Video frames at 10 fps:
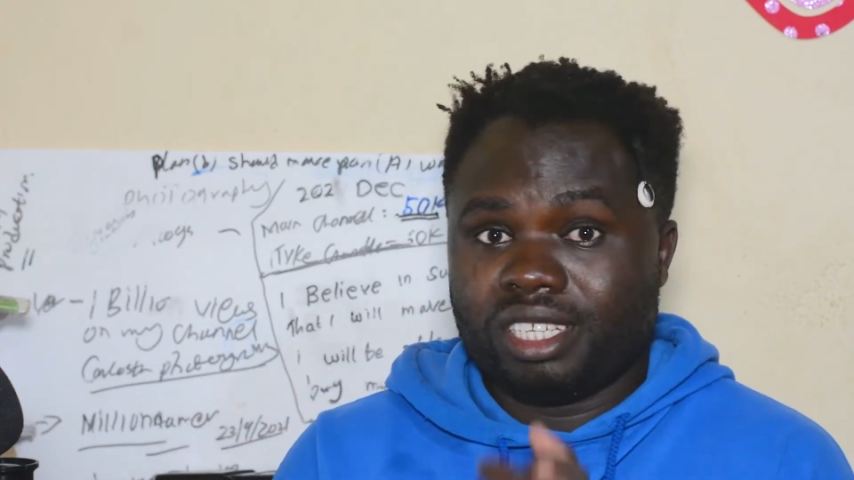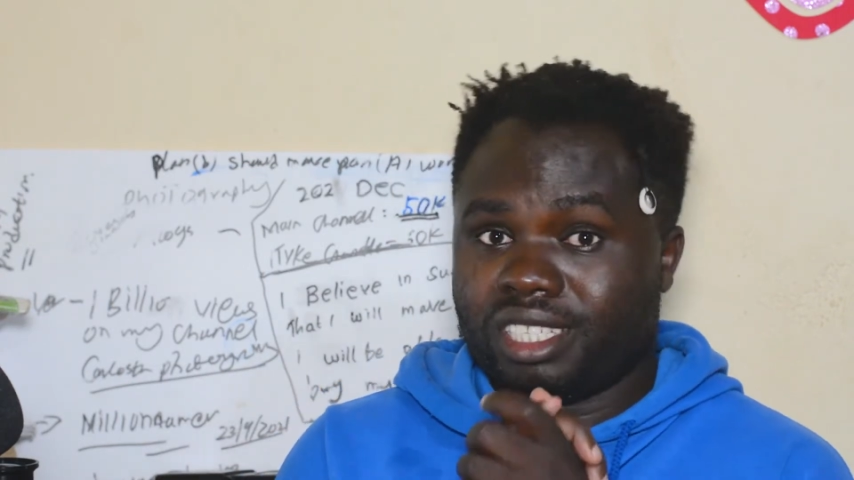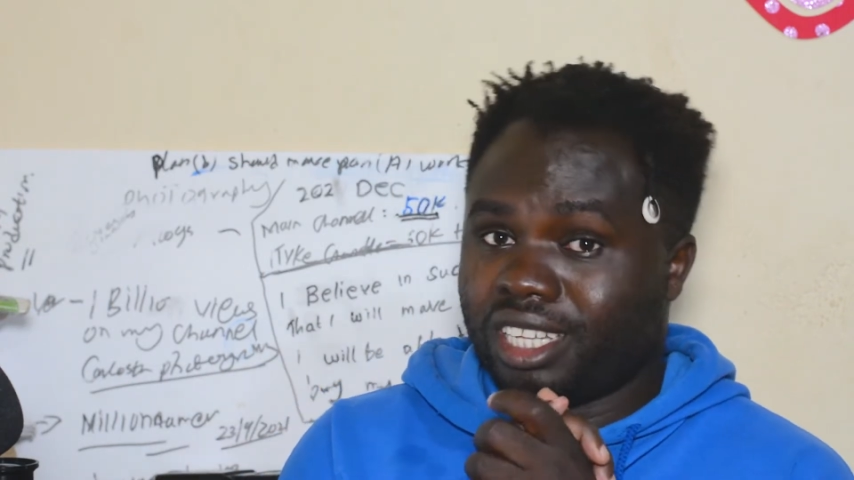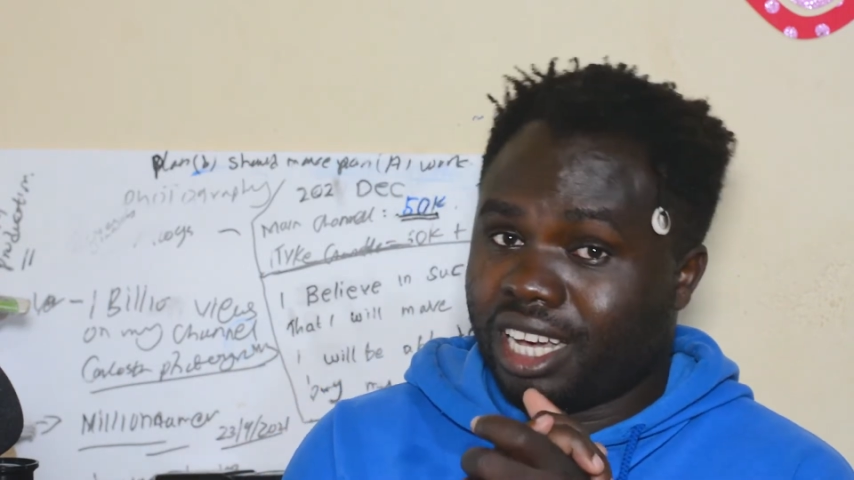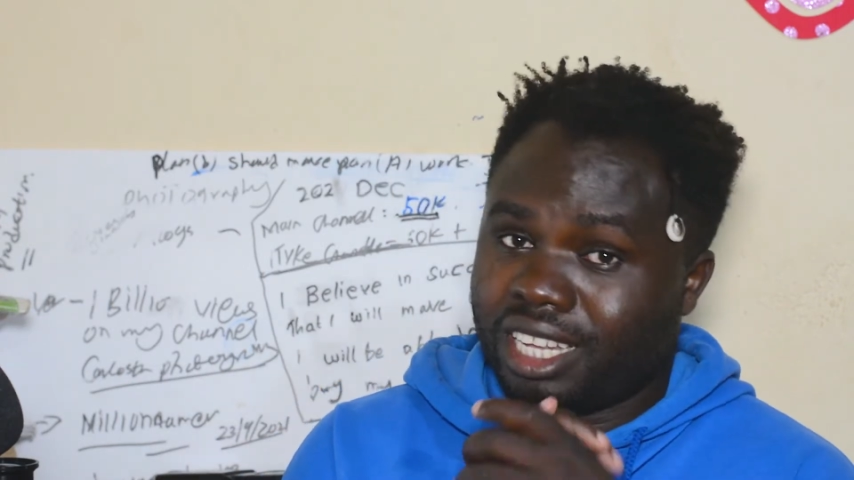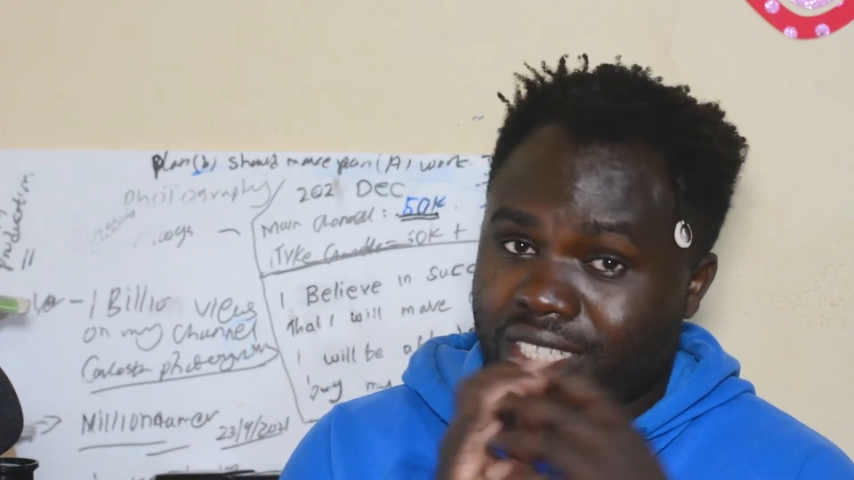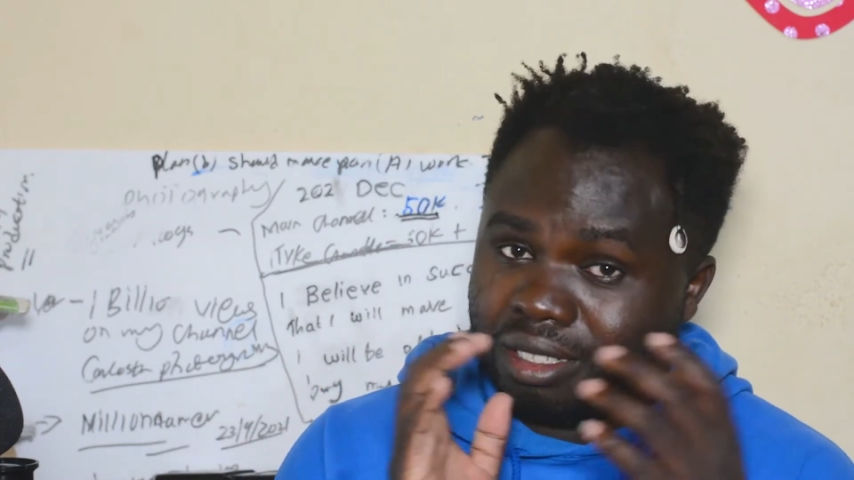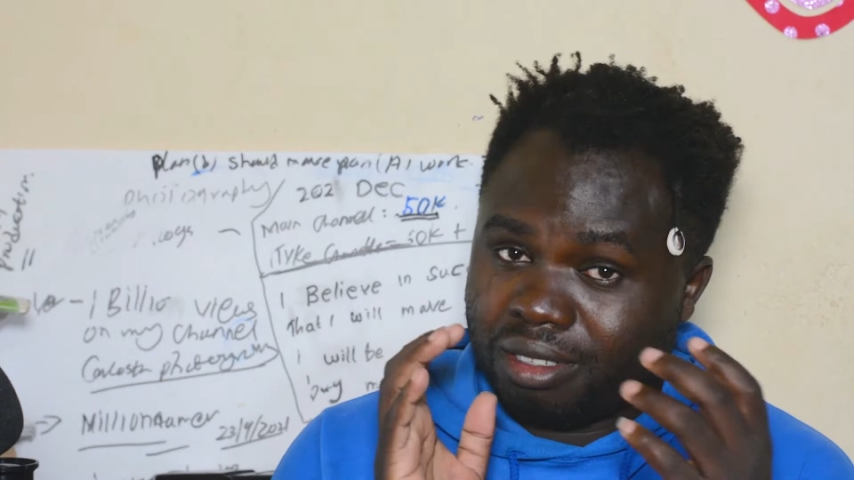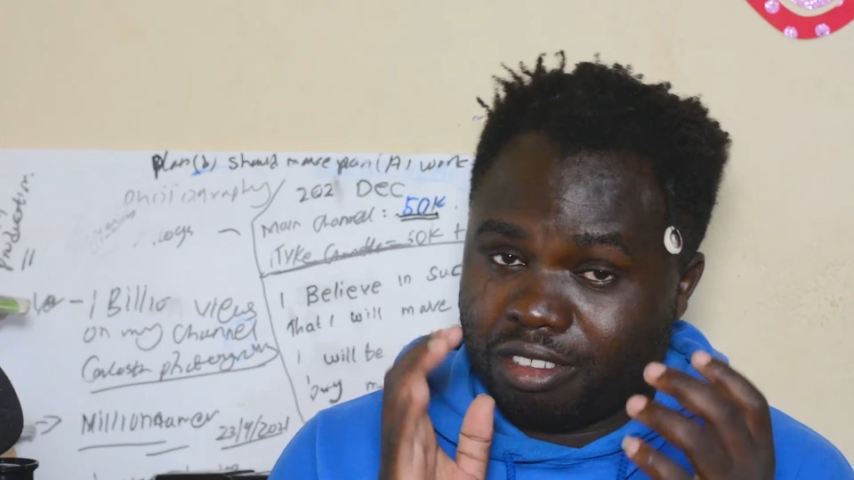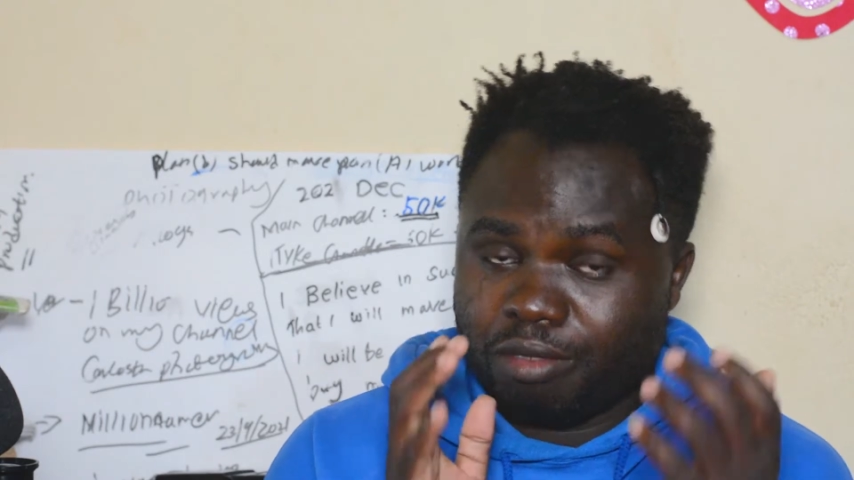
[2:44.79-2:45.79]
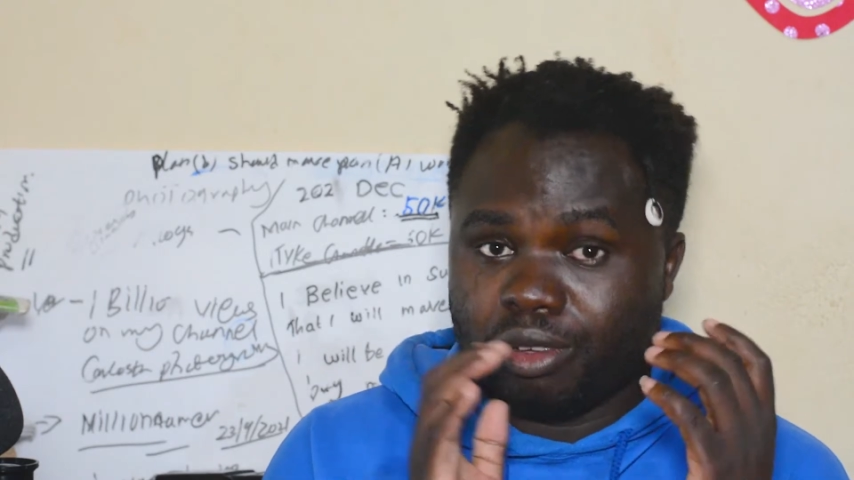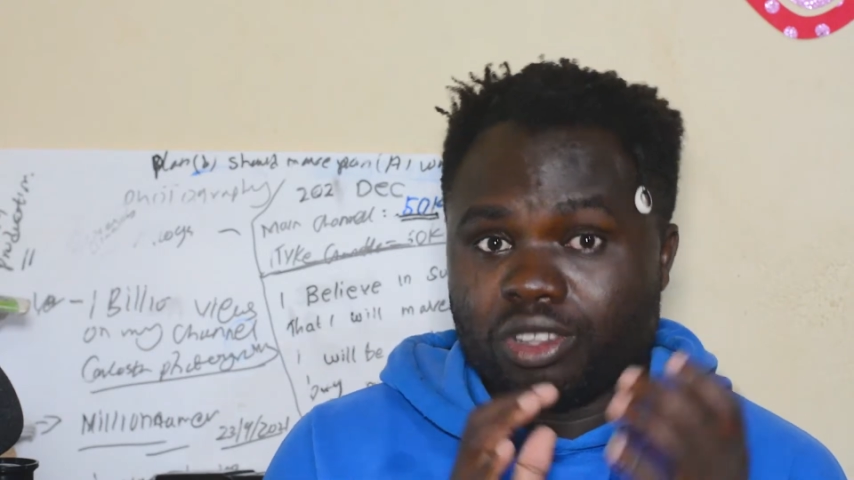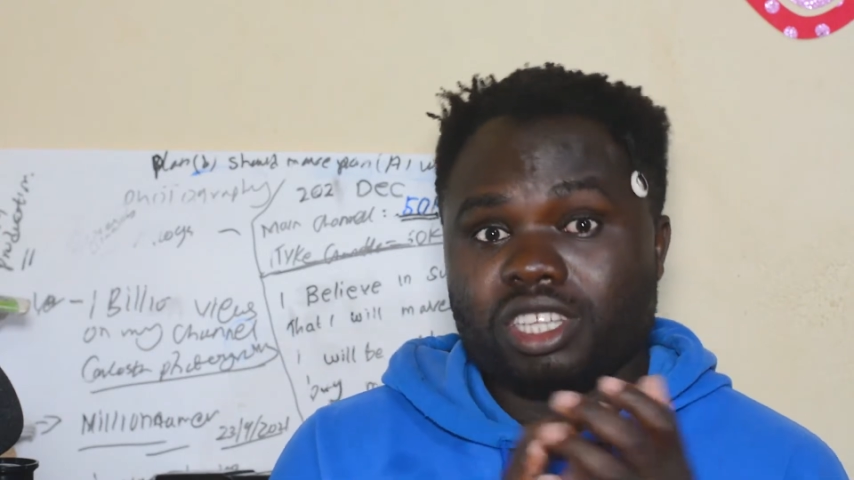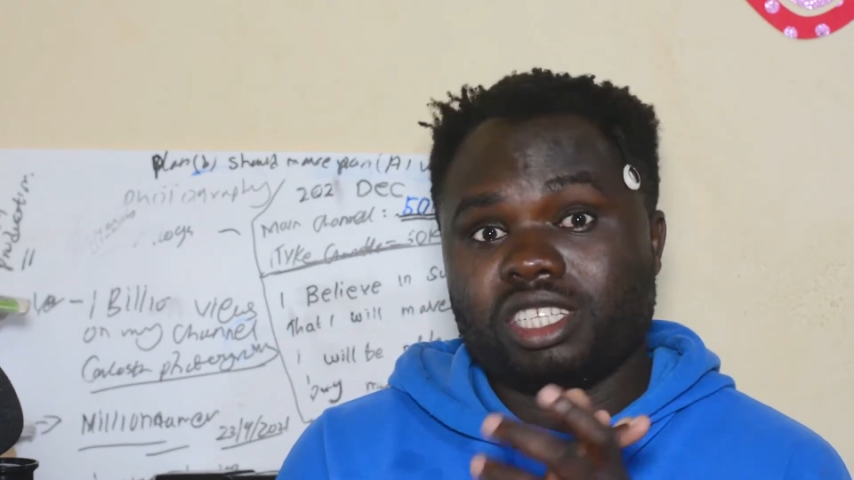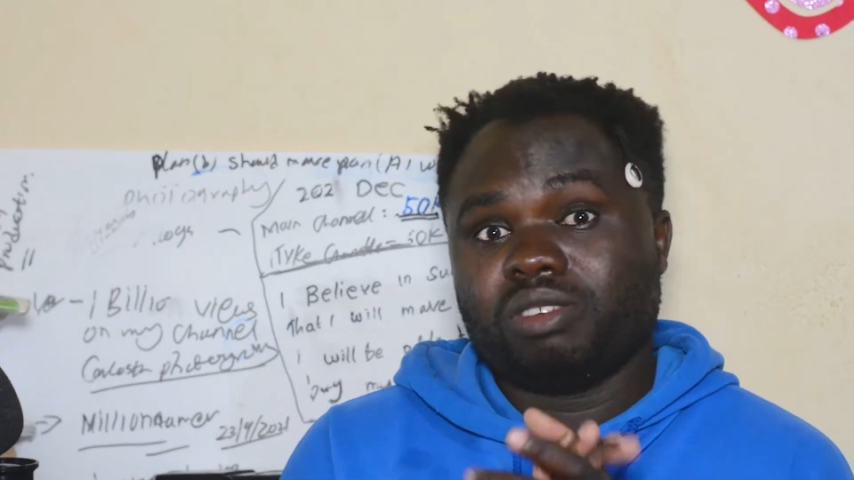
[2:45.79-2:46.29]
please, guys,
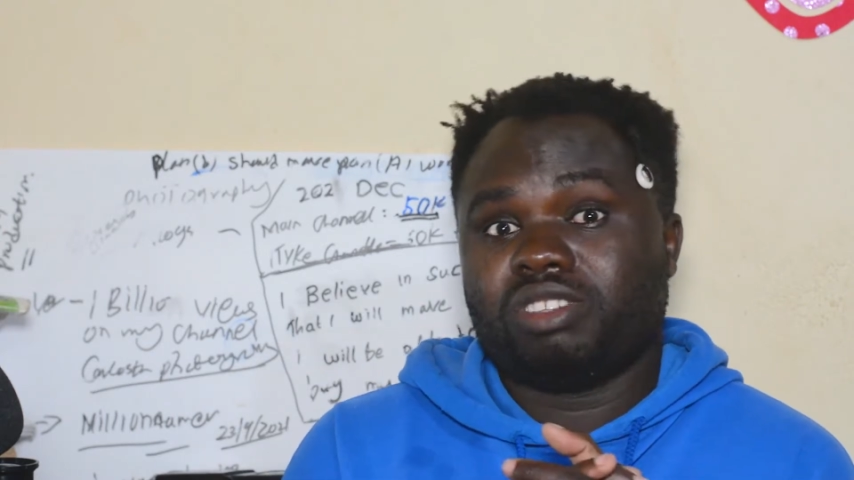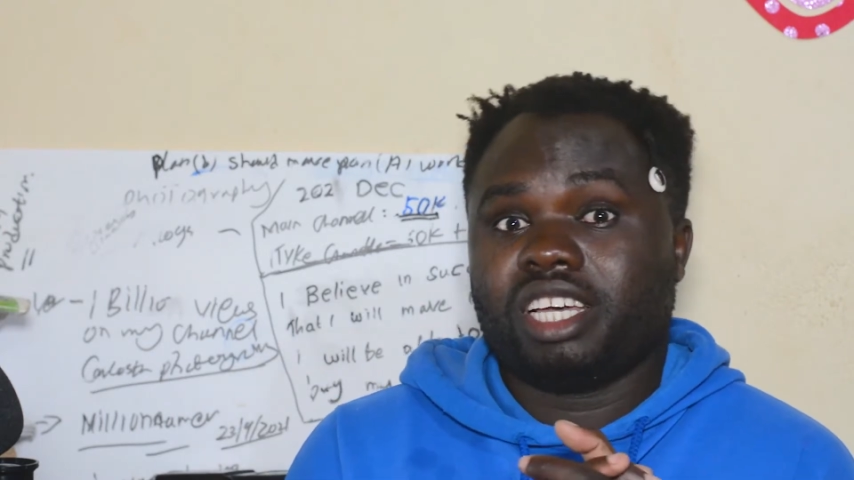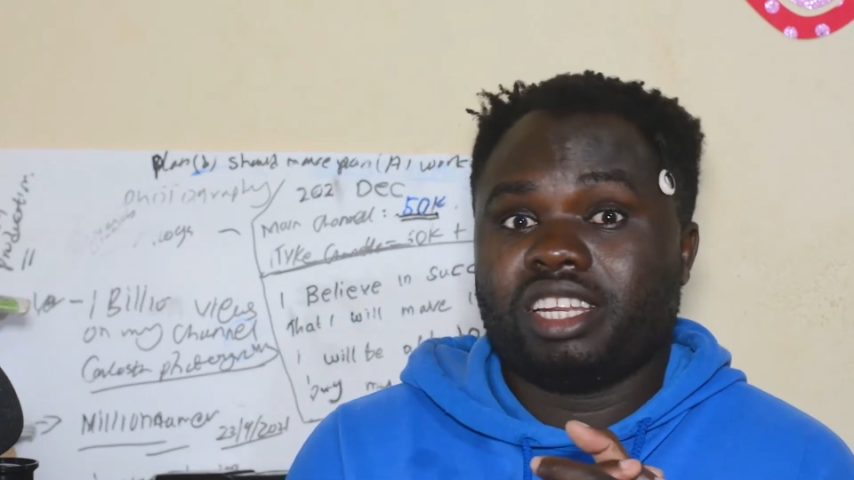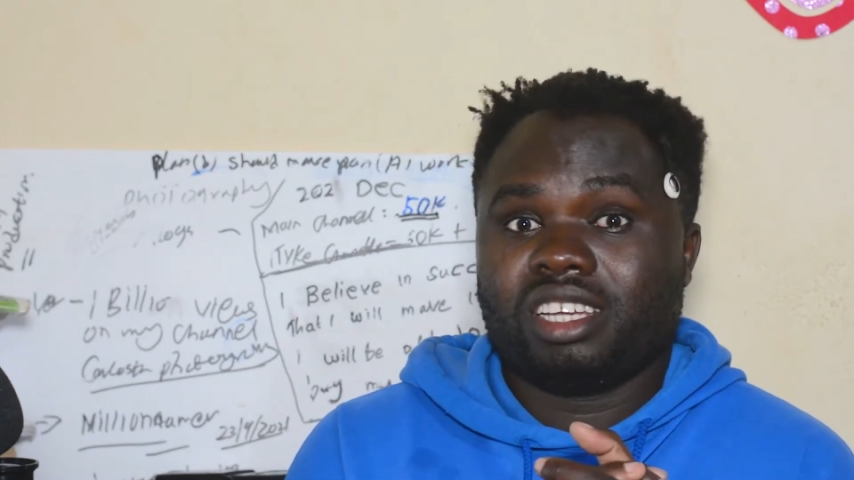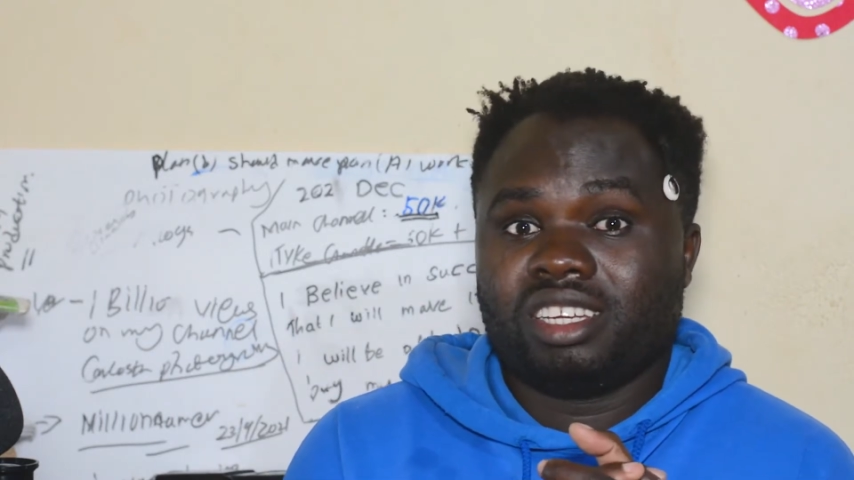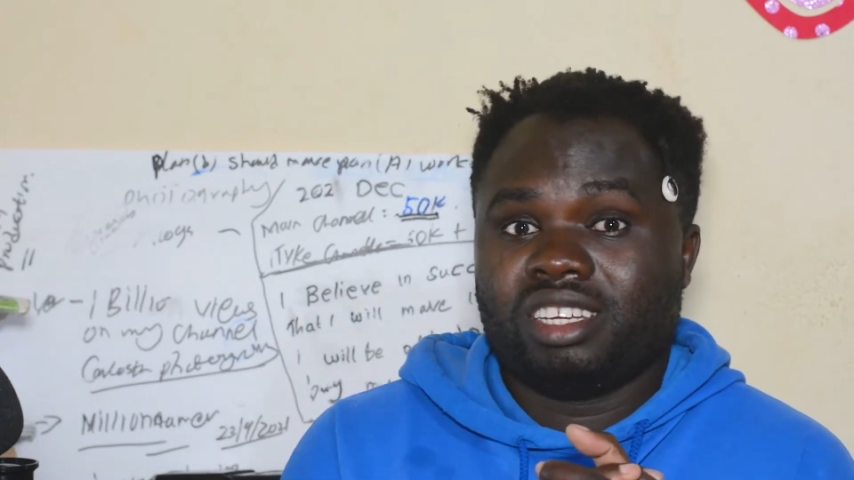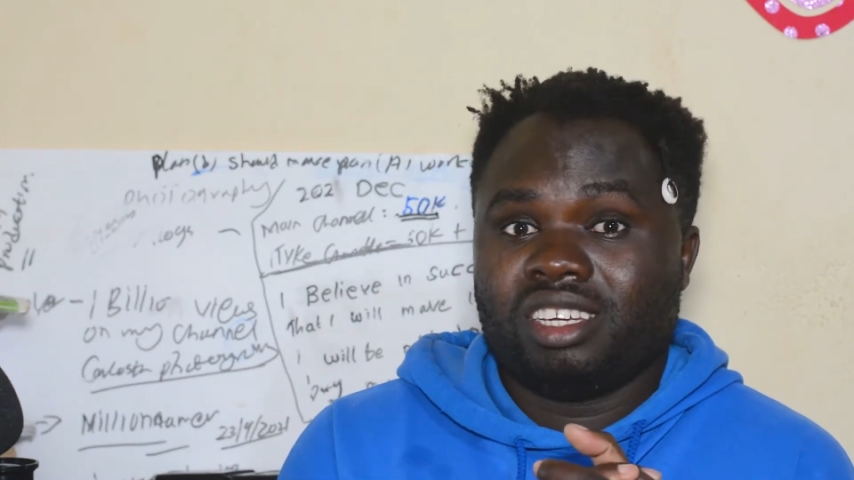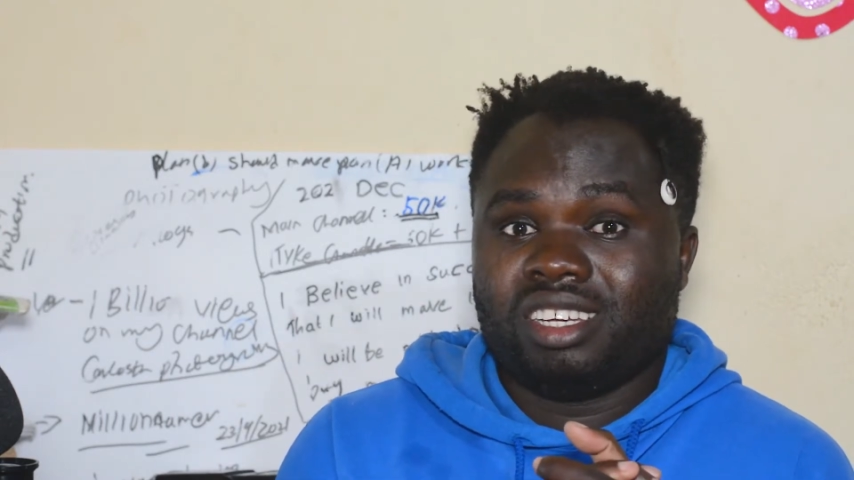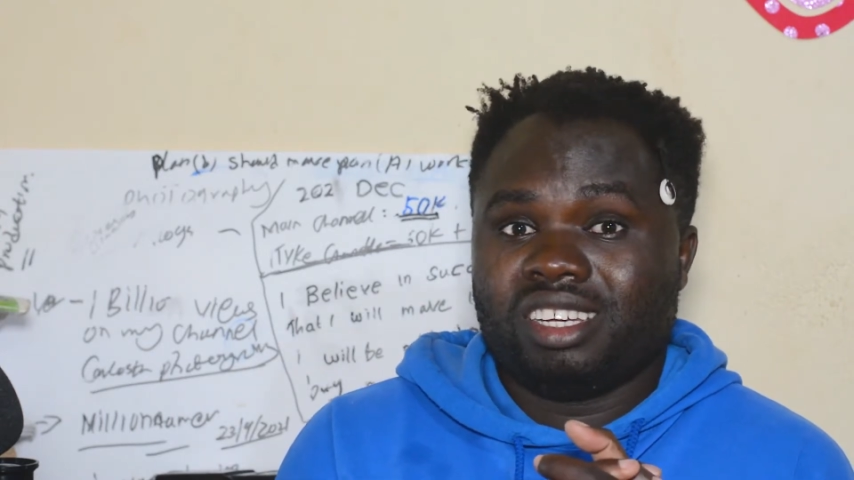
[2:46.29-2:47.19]
be on the safe side.